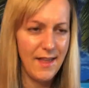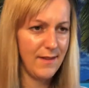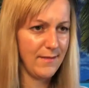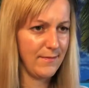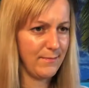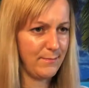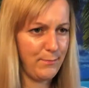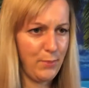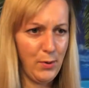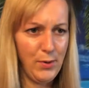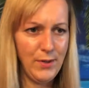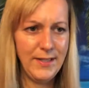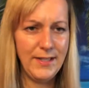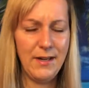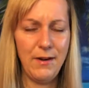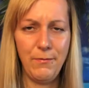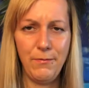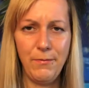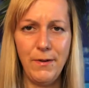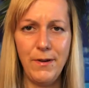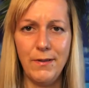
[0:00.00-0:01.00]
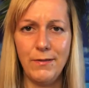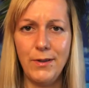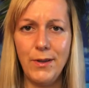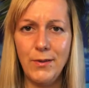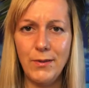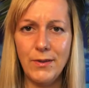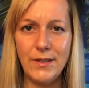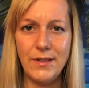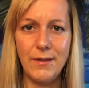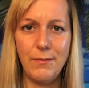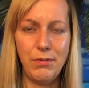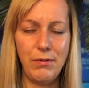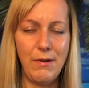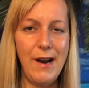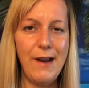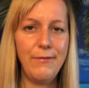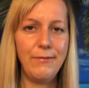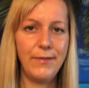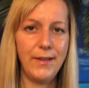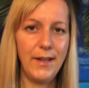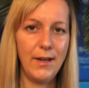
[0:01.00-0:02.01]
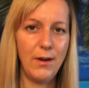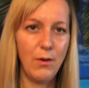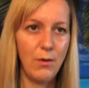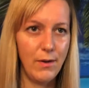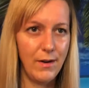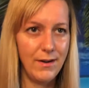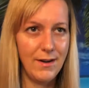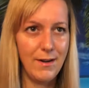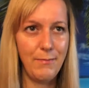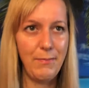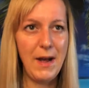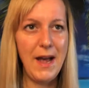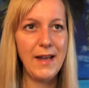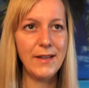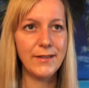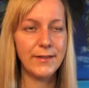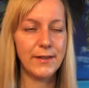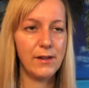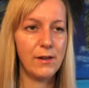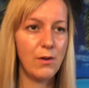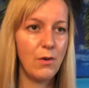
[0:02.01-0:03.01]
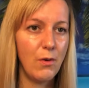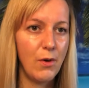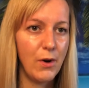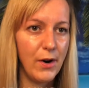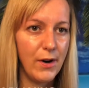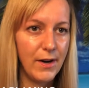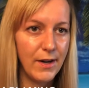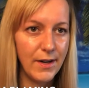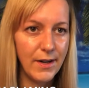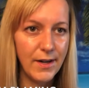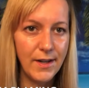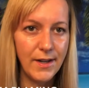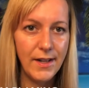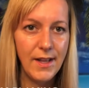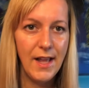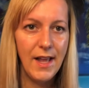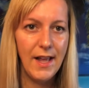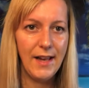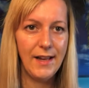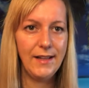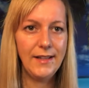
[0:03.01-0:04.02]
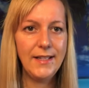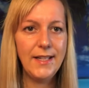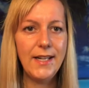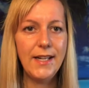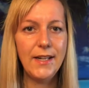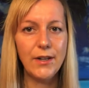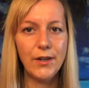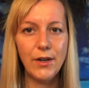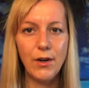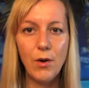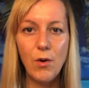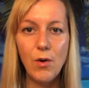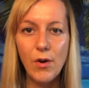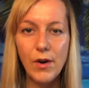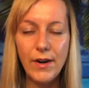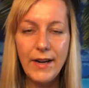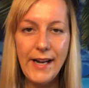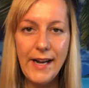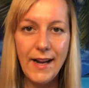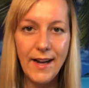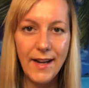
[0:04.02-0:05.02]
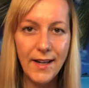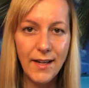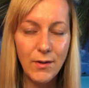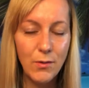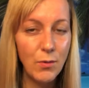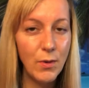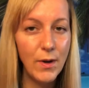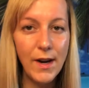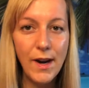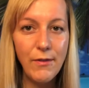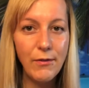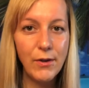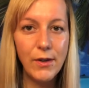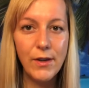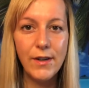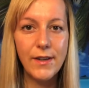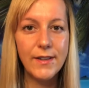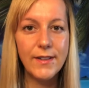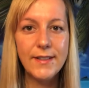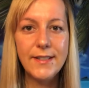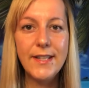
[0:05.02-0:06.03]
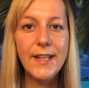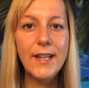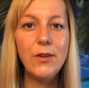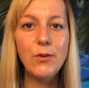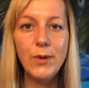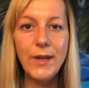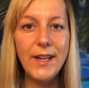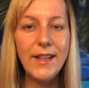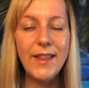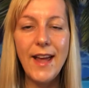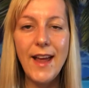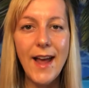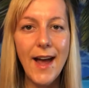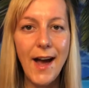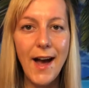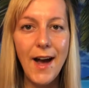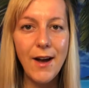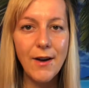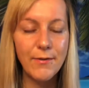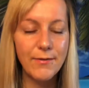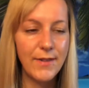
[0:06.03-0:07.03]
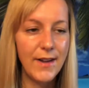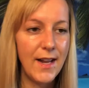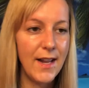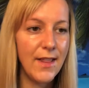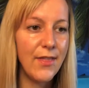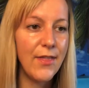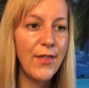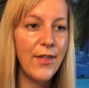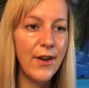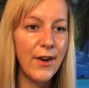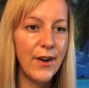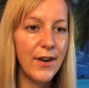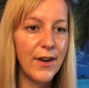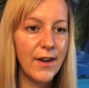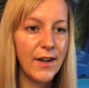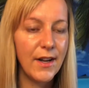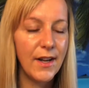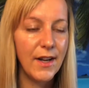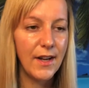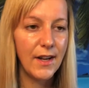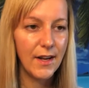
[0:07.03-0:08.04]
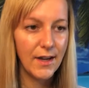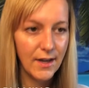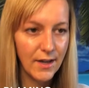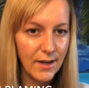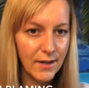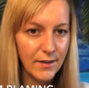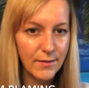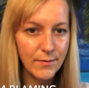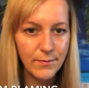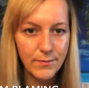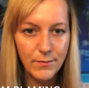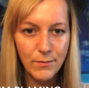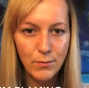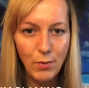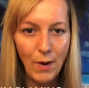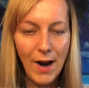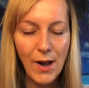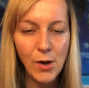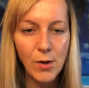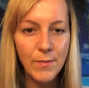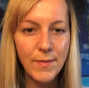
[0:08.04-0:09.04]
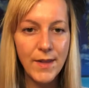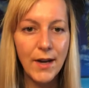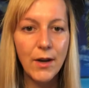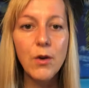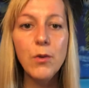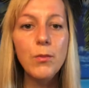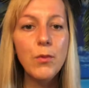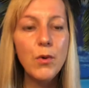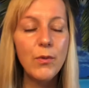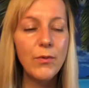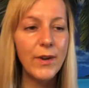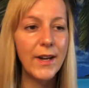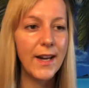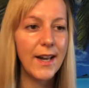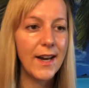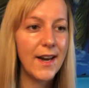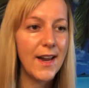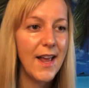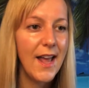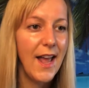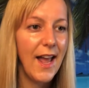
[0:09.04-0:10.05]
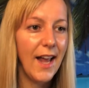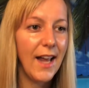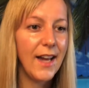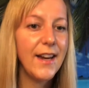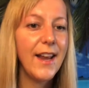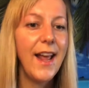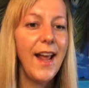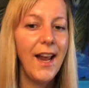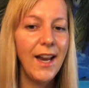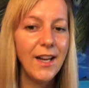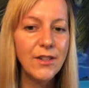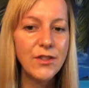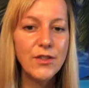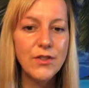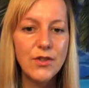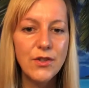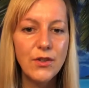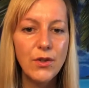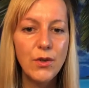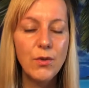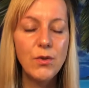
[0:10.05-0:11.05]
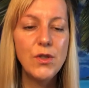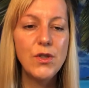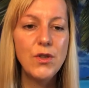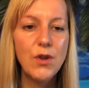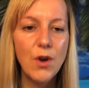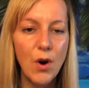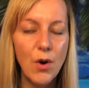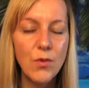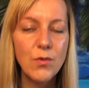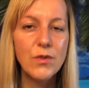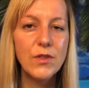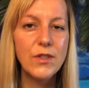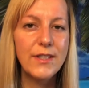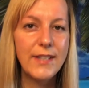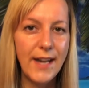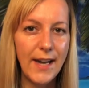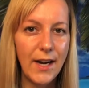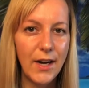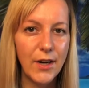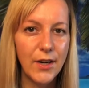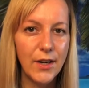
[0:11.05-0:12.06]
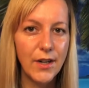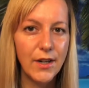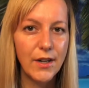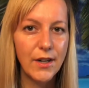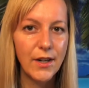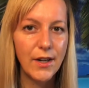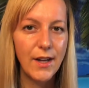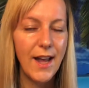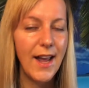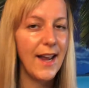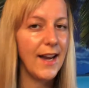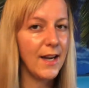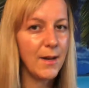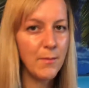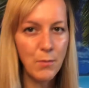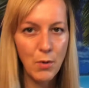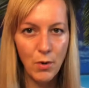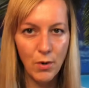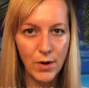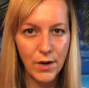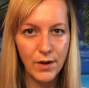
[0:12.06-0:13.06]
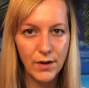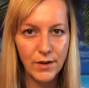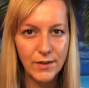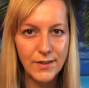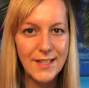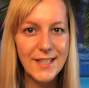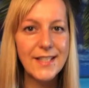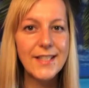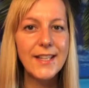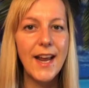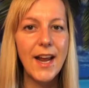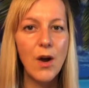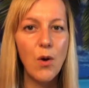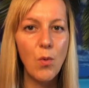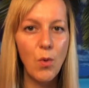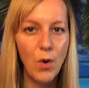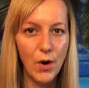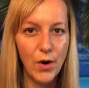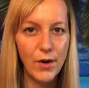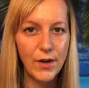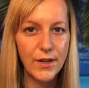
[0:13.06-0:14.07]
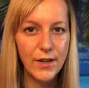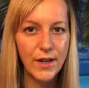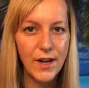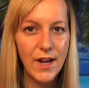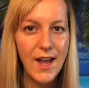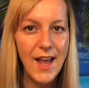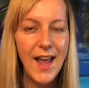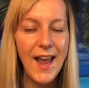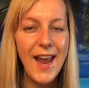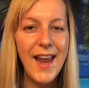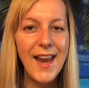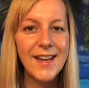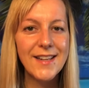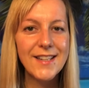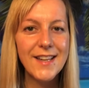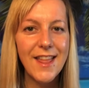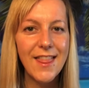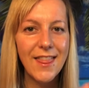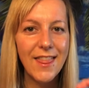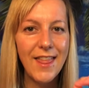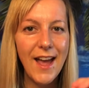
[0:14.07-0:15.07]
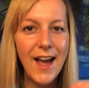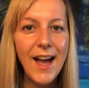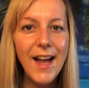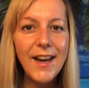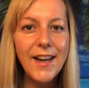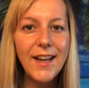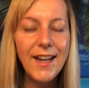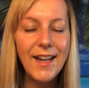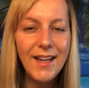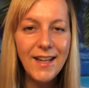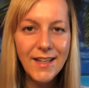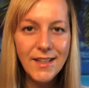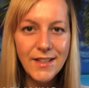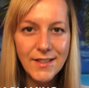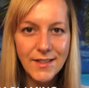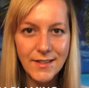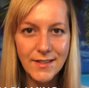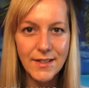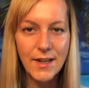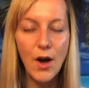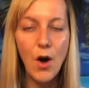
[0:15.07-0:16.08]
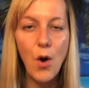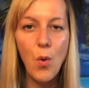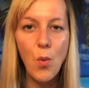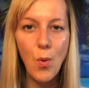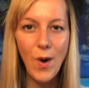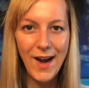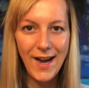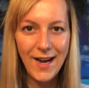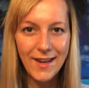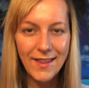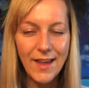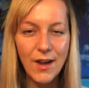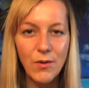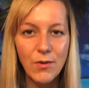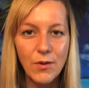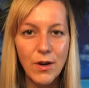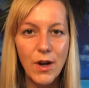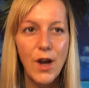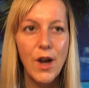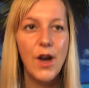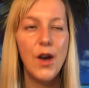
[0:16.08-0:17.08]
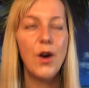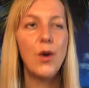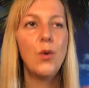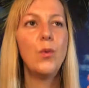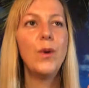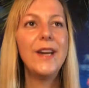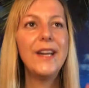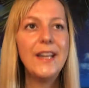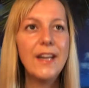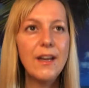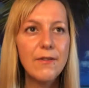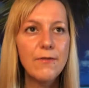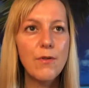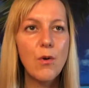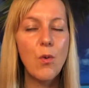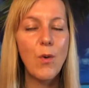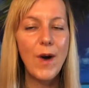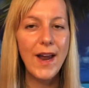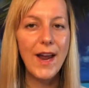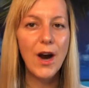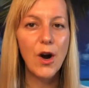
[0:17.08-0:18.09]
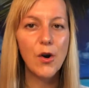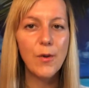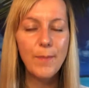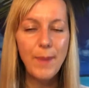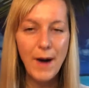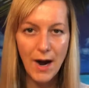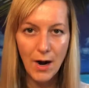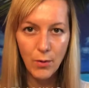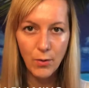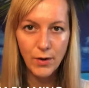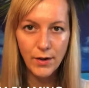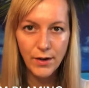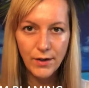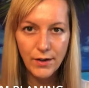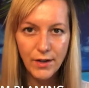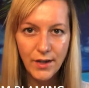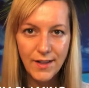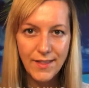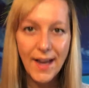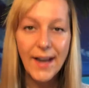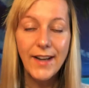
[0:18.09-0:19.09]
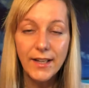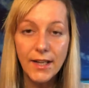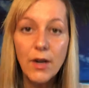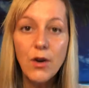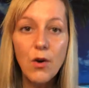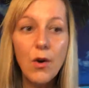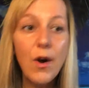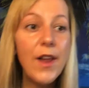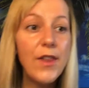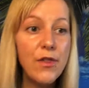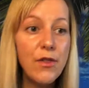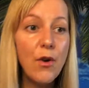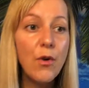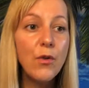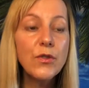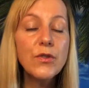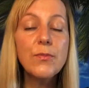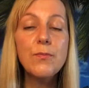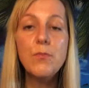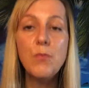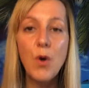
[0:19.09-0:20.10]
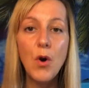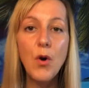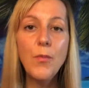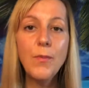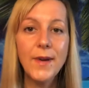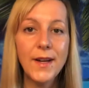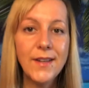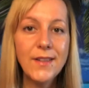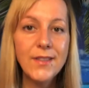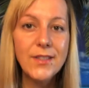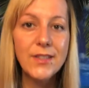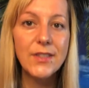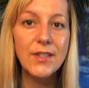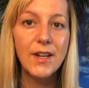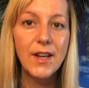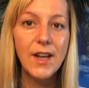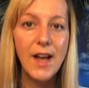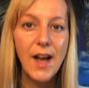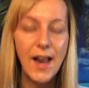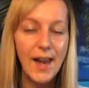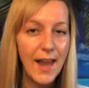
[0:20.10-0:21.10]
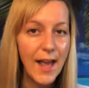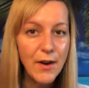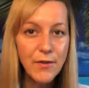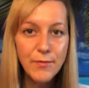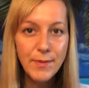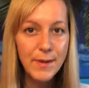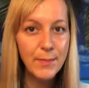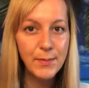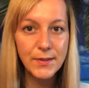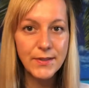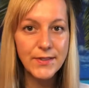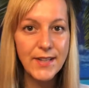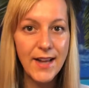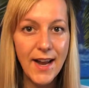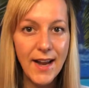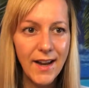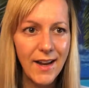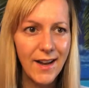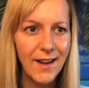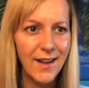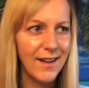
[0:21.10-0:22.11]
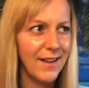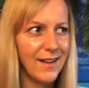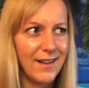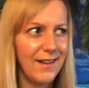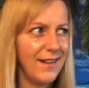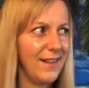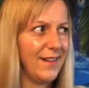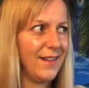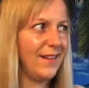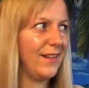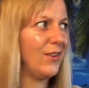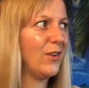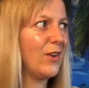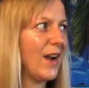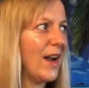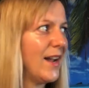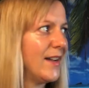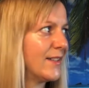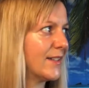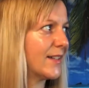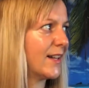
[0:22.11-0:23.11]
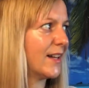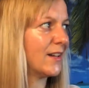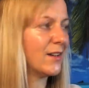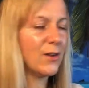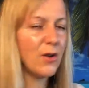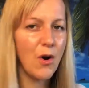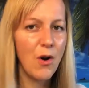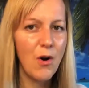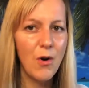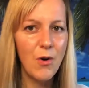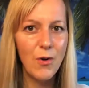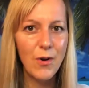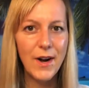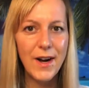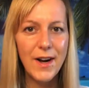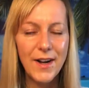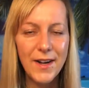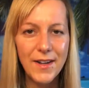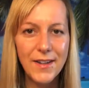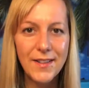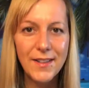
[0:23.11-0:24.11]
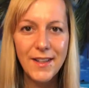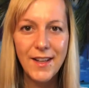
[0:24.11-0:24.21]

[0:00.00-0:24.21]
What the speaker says: Person in front of you is a prophet or an apostle or a leader or a whatever degree they have in the realm that you're moving in, and hence you don't dare anymore to say a word. And that is a way that we give away our power. That, you know, in those moments, a lot of people say, you guys can go